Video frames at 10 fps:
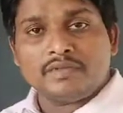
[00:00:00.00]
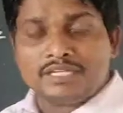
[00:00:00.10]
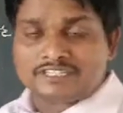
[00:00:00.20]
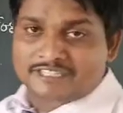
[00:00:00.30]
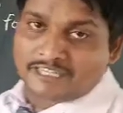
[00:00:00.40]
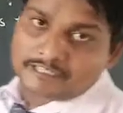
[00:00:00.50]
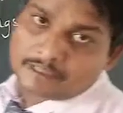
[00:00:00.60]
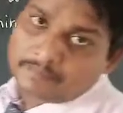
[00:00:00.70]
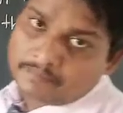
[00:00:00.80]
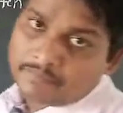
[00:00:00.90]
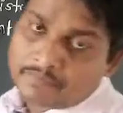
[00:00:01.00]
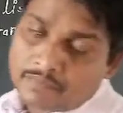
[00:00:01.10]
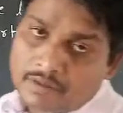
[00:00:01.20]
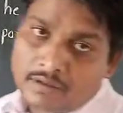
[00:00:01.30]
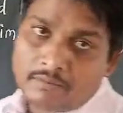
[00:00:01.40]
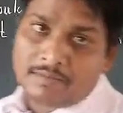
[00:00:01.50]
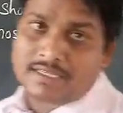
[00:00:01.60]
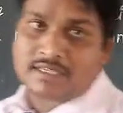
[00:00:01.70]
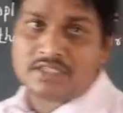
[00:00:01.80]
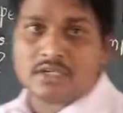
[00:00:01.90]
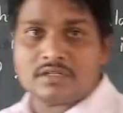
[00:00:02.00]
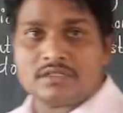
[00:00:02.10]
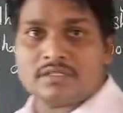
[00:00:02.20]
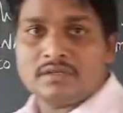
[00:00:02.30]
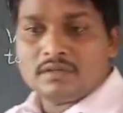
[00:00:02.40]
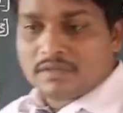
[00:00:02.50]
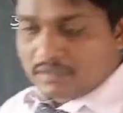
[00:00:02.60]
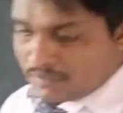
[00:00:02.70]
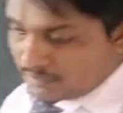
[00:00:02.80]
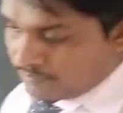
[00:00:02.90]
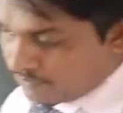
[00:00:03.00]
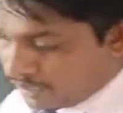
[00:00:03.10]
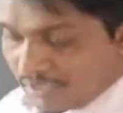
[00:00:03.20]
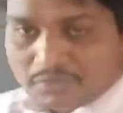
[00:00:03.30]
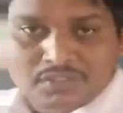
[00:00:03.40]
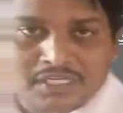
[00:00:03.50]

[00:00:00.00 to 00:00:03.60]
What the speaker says: in his kingdom. Messengers announced